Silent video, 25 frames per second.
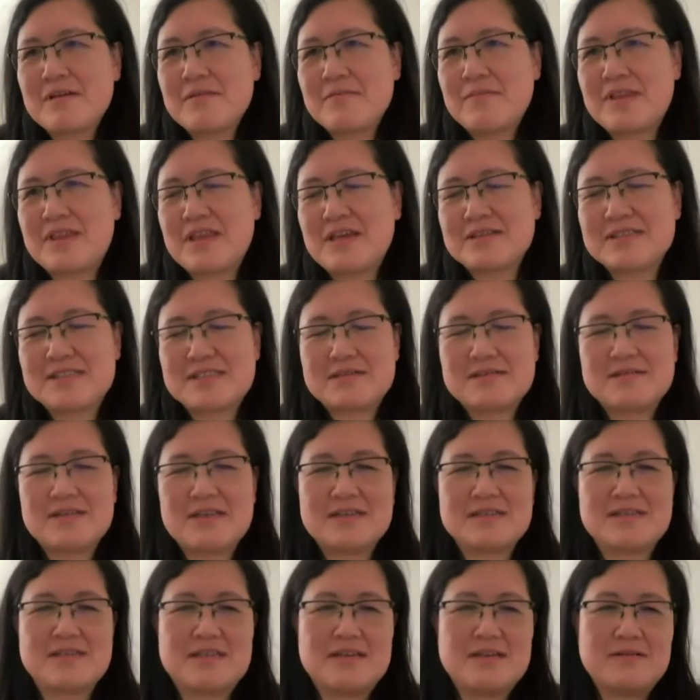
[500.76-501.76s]
there's
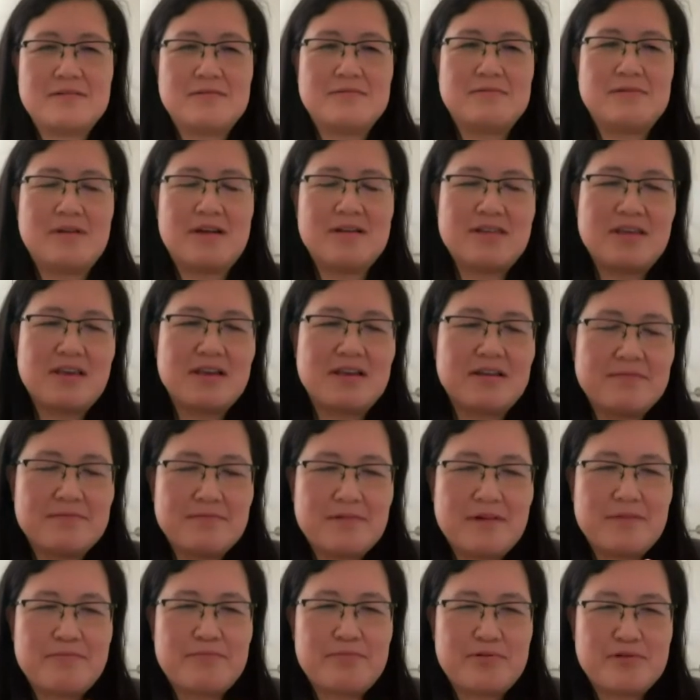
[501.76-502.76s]
I think a
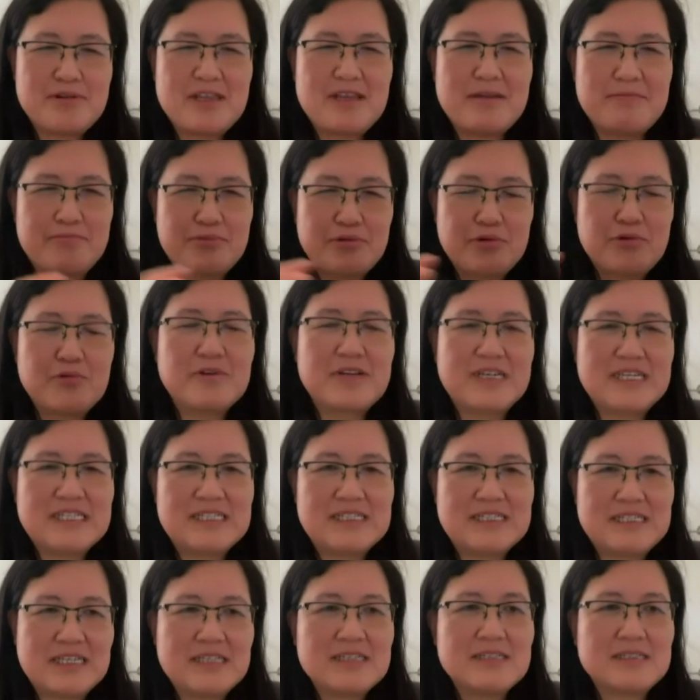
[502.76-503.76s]
pretty broad
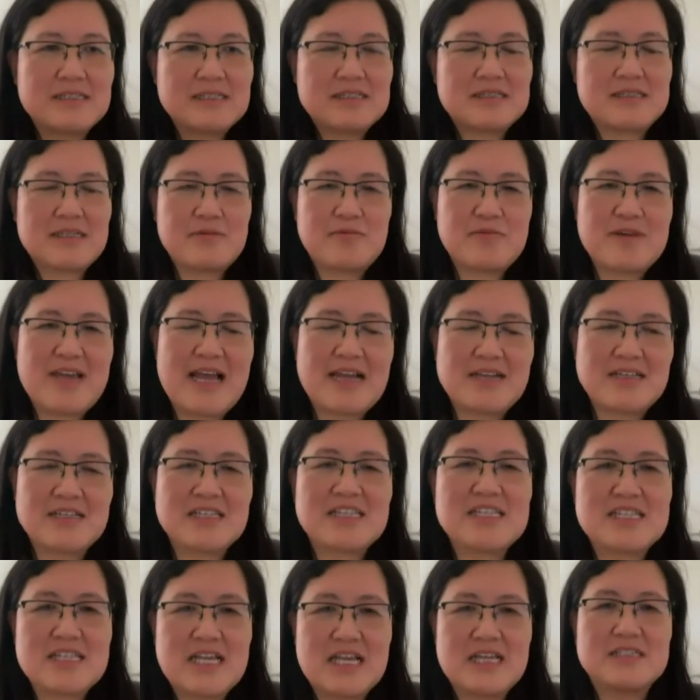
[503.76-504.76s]
consensus that we
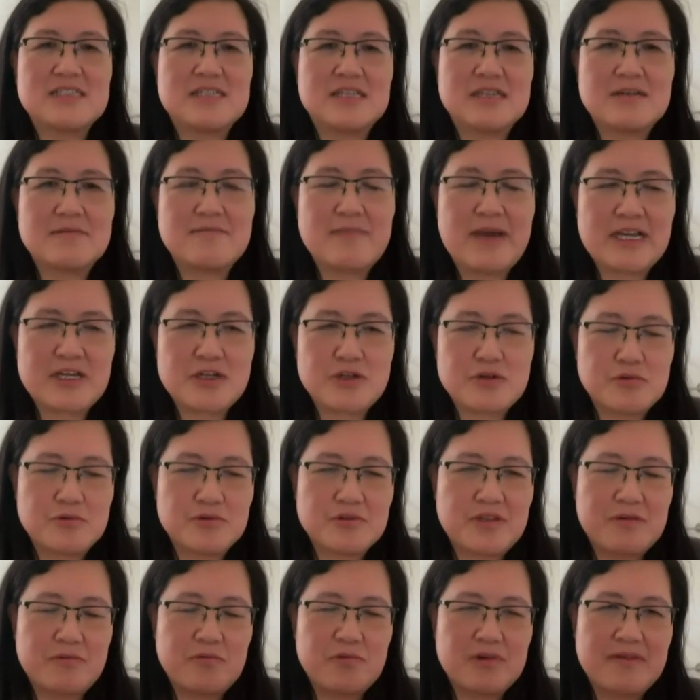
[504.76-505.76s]
actually need to make
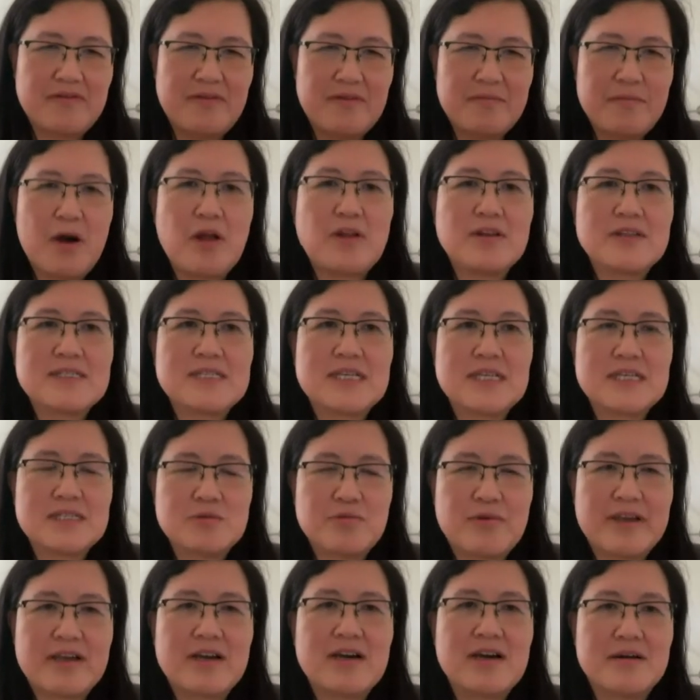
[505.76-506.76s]
sure that whatever
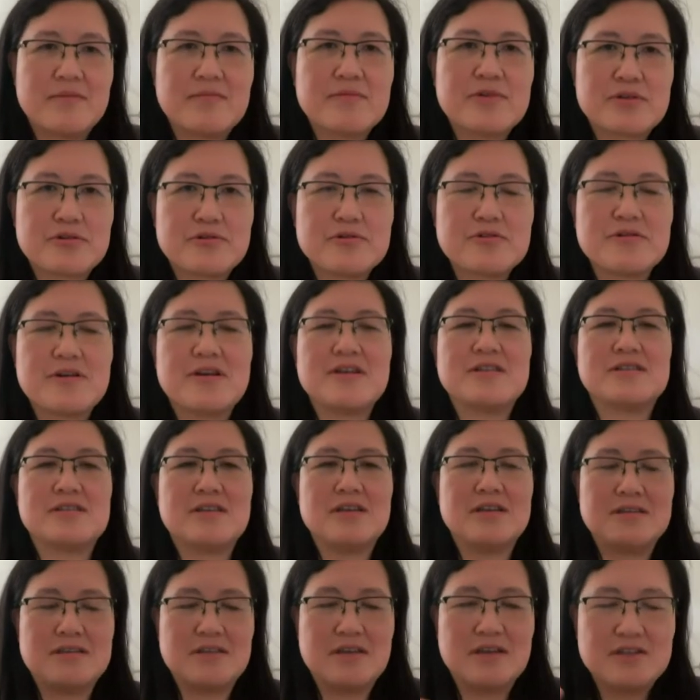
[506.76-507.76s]
policies we come through
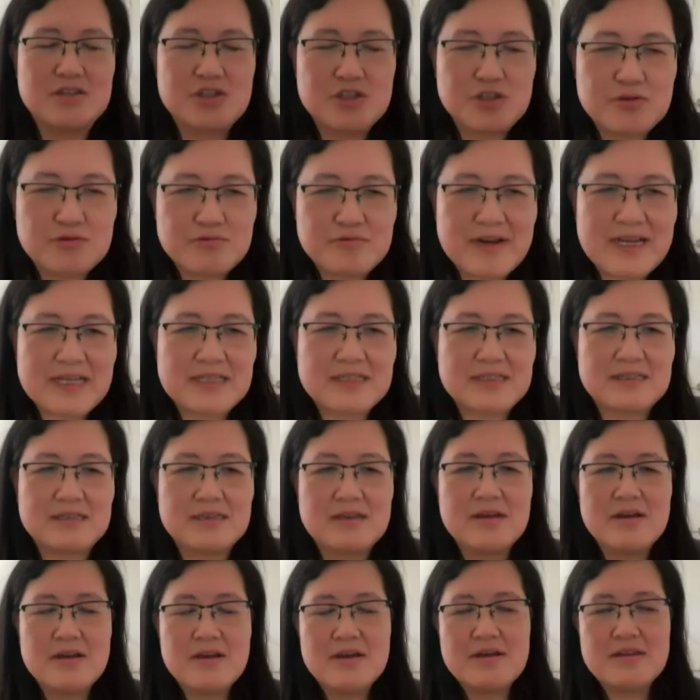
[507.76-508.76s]

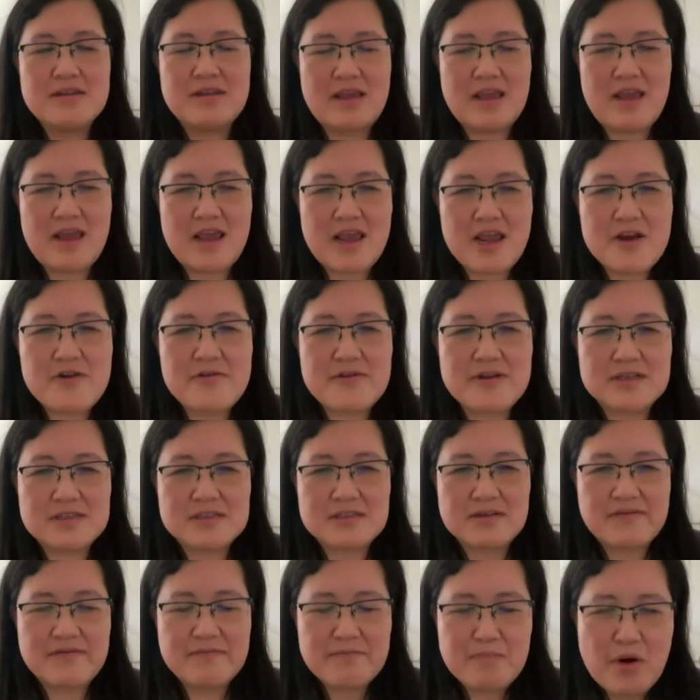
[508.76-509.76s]
address the
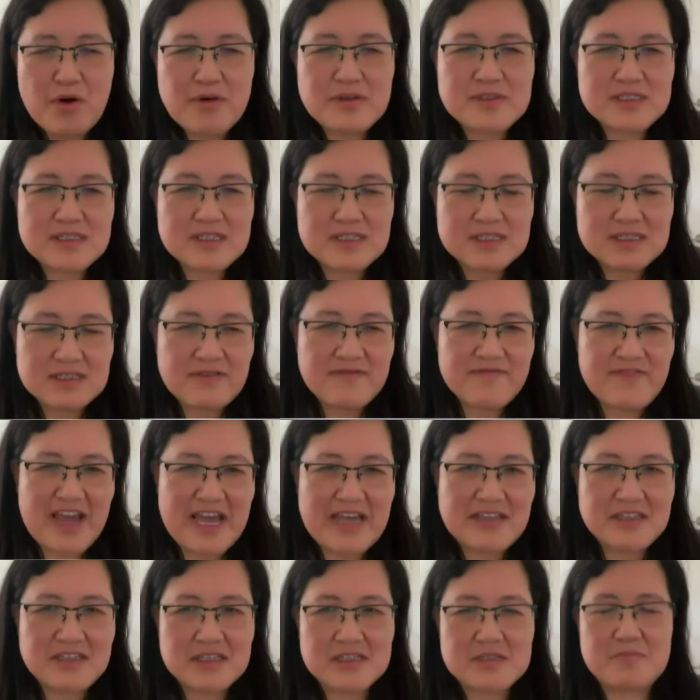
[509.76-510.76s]
areas of most
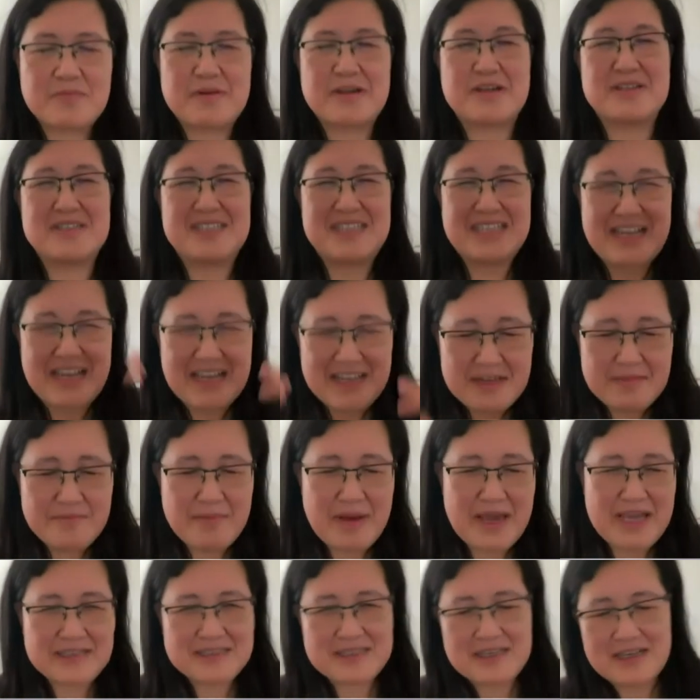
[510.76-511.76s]
disadvantage, because the other
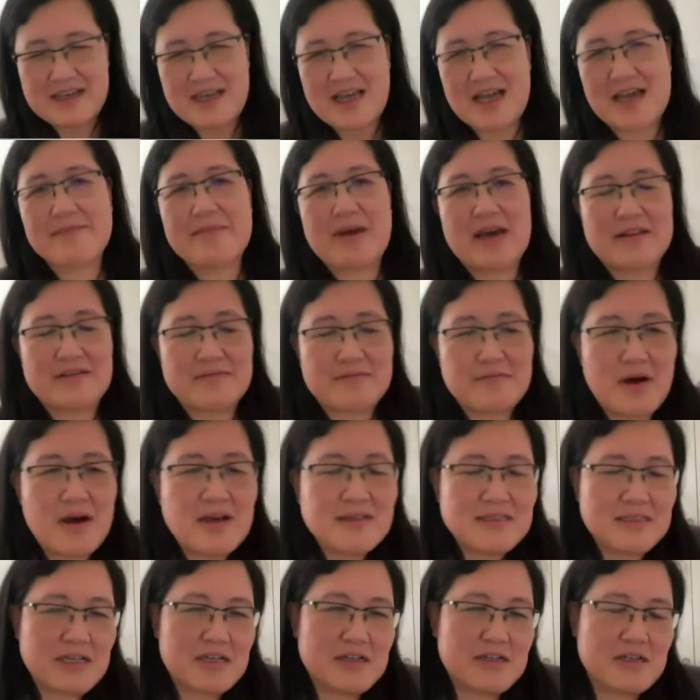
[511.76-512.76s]
piece that came out of
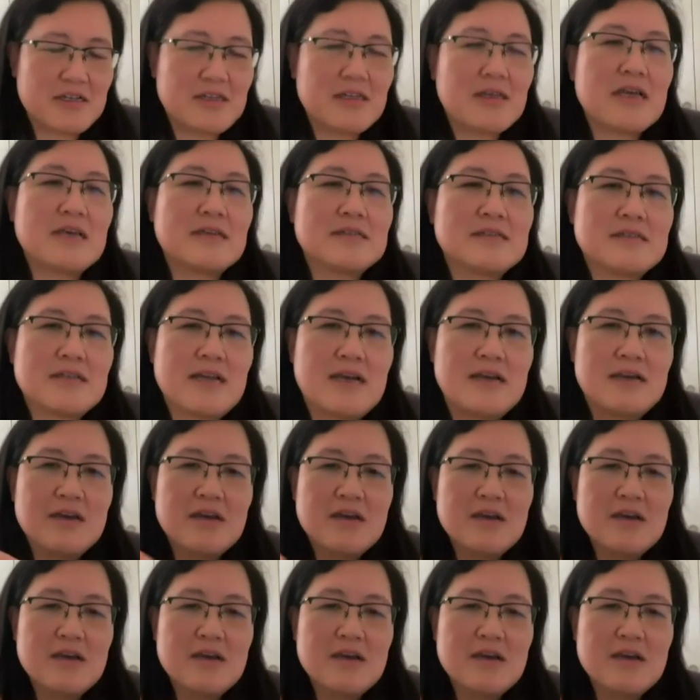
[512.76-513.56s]
my session is that